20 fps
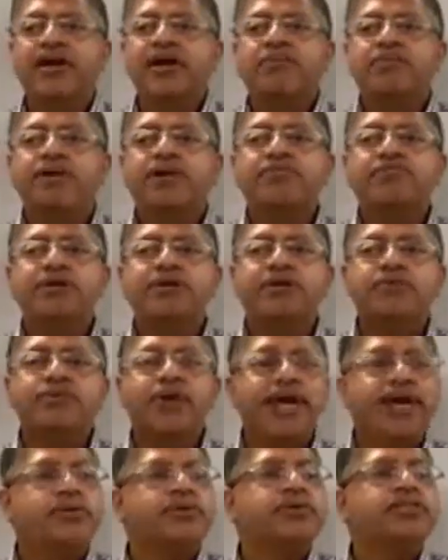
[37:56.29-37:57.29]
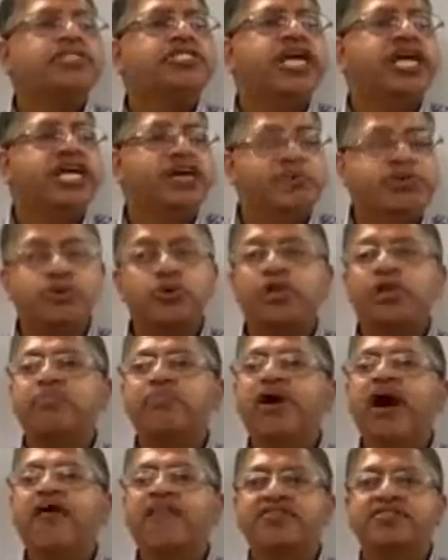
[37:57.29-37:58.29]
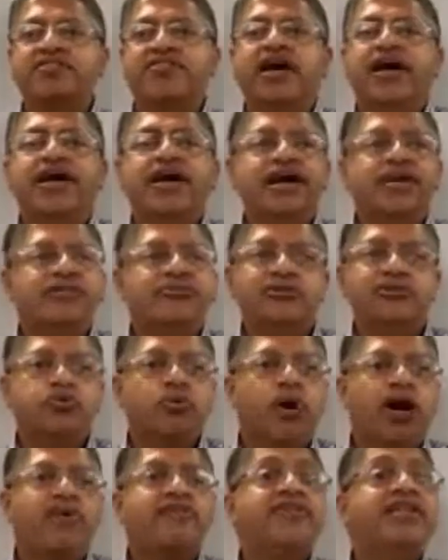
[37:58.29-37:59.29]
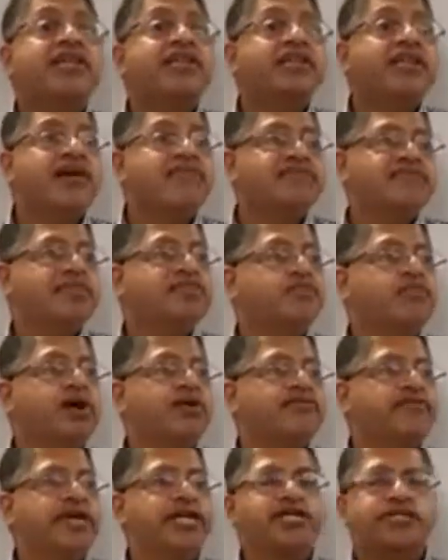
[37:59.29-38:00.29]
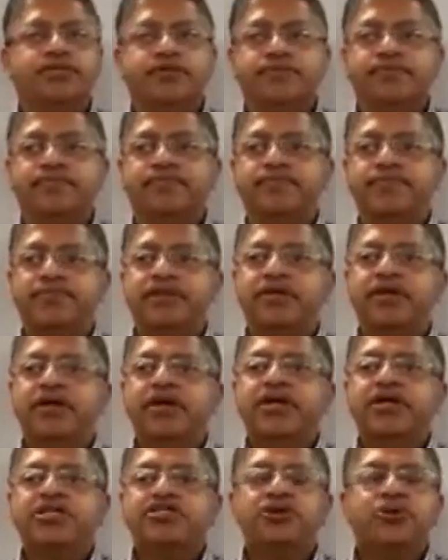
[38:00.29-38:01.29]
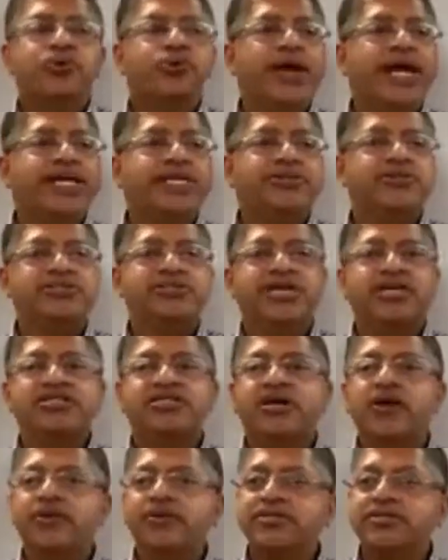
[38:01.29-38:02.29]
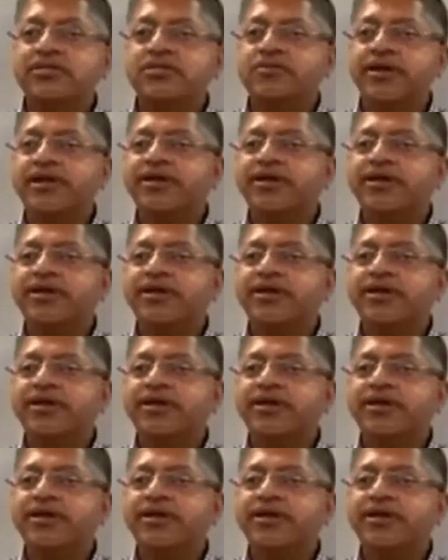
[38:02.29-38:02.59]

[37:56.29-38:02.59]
But Jacob is really prophesying to his wife, and he loves his wife, Rachel. Mm-hmm. So Rachel says, go into my